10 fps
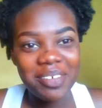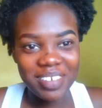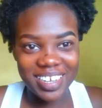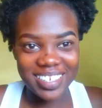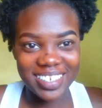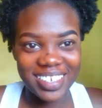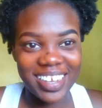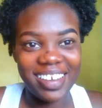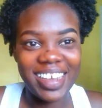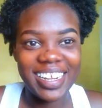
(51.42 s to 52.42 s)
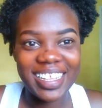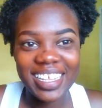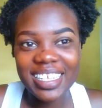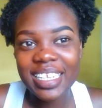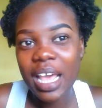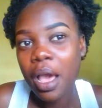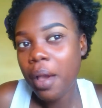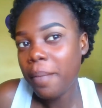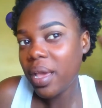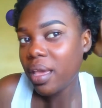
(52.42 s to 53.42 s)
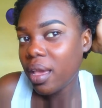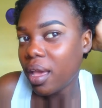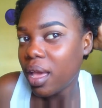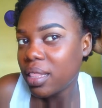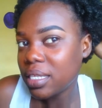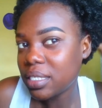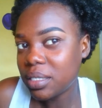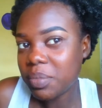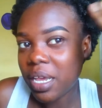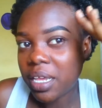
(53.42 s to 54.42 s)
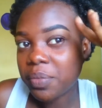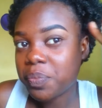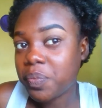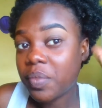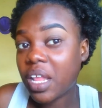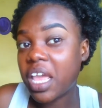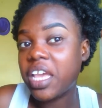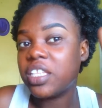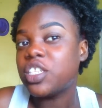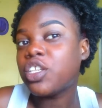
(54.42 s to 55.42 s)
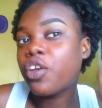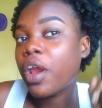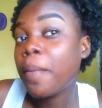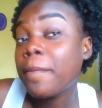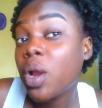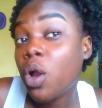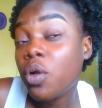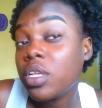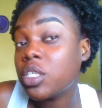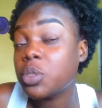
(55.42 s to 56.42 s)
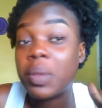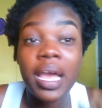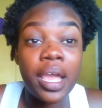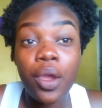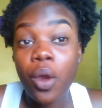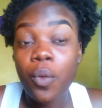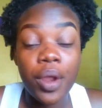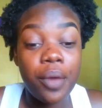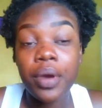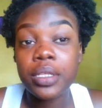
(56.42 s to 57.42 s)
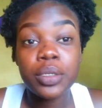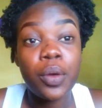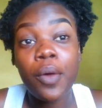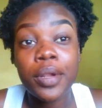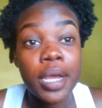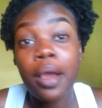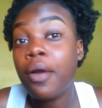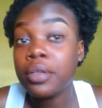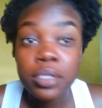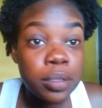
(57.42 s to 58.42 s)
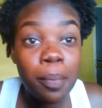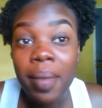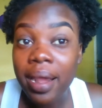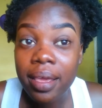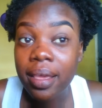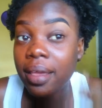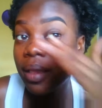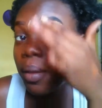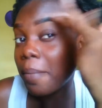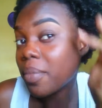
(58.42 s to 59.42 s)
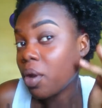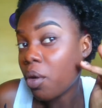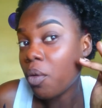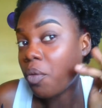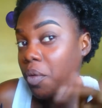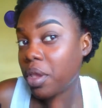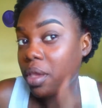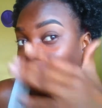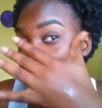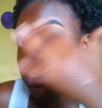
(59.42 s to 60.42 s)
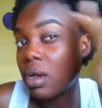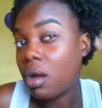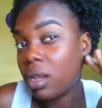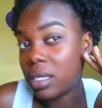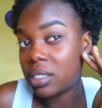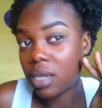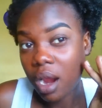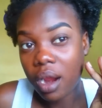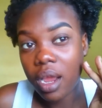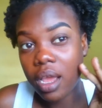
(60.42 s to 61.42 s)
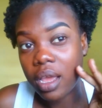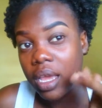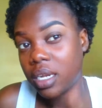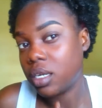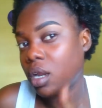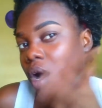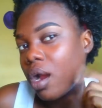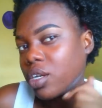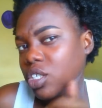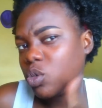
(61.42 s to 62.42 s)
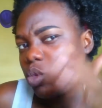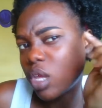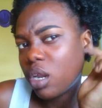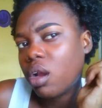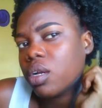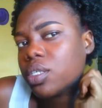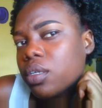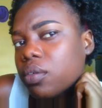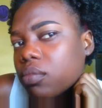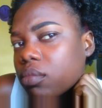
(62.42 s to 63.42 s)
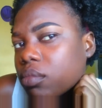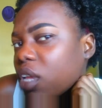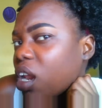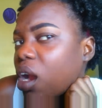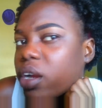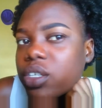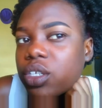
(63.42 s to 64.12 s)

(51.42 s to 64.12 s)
I'm gonna show you how I did this. But yeah, this is my Instagram, bro. This is my, when I want to go out and cut somebody, bro. Yeah, it's all dark and archy. Arch Arch